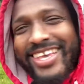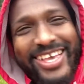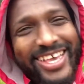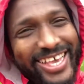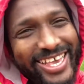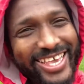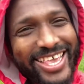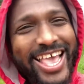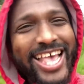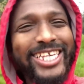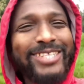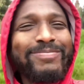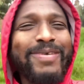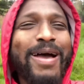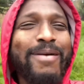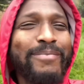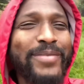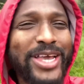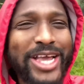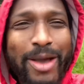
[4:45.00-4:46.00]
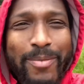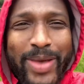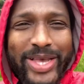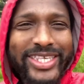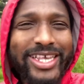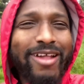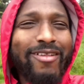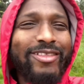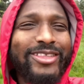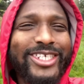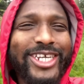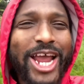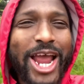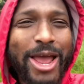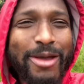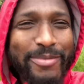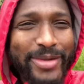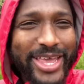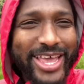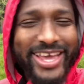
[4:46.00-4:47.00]
Yes, man, big up yourself,
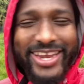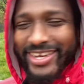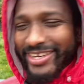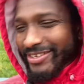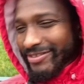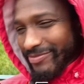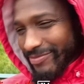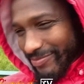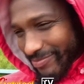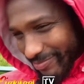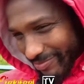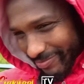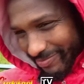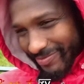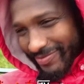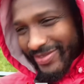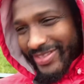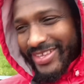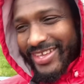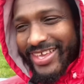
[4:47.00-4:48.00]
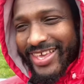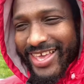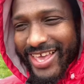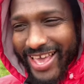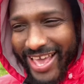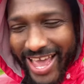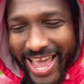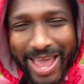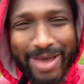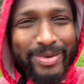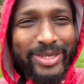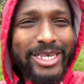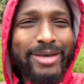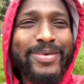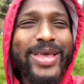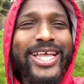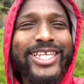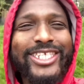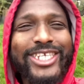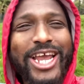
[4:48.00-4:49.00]
Jeremy. And every say me
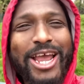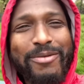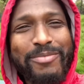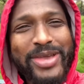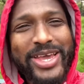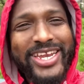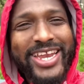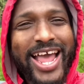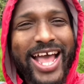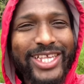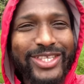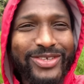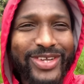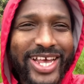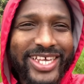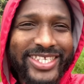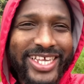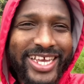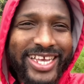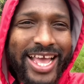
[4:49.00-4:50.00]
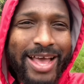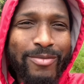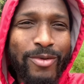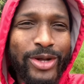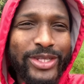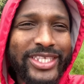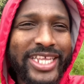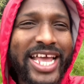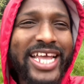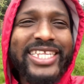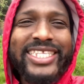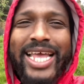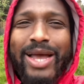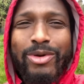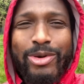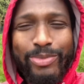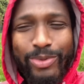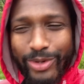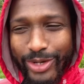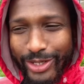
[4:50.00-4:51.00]
and Jeremy and dance with that song, yeah, about 10 times
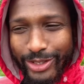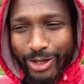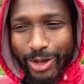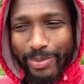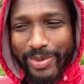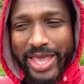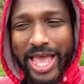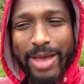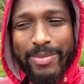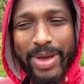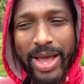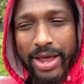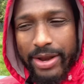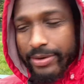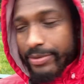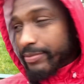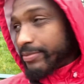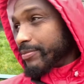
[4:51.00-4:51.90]
we pull it up. Yeah, man.